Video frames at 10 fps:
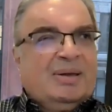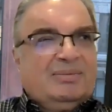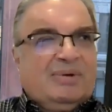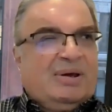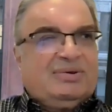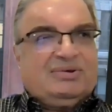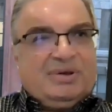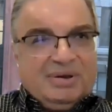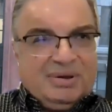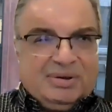
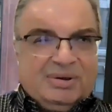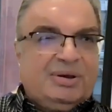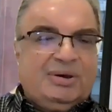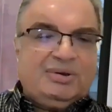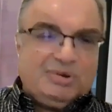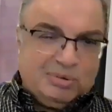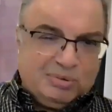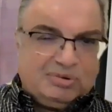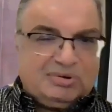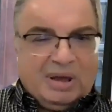raising
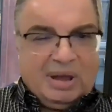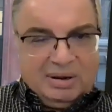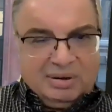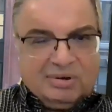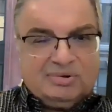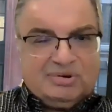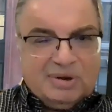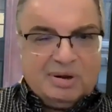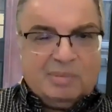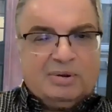issues and
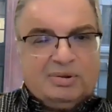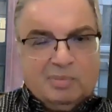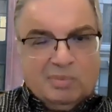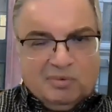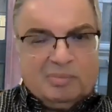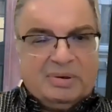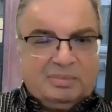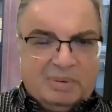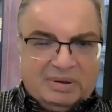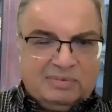concern about the
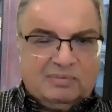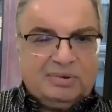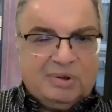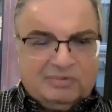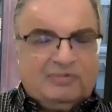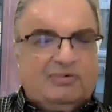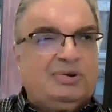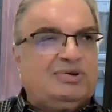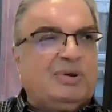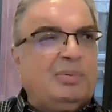movement, but not fully
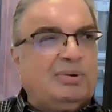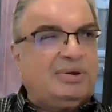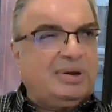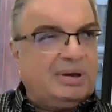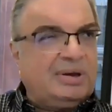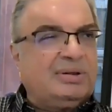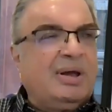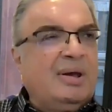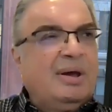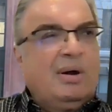supporting it.
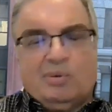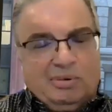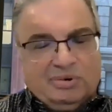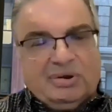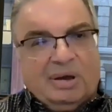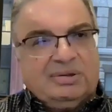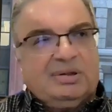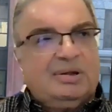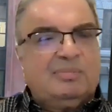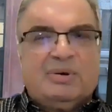Of course, I
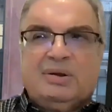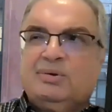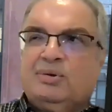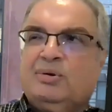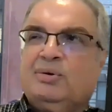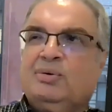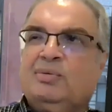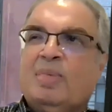didn't mean to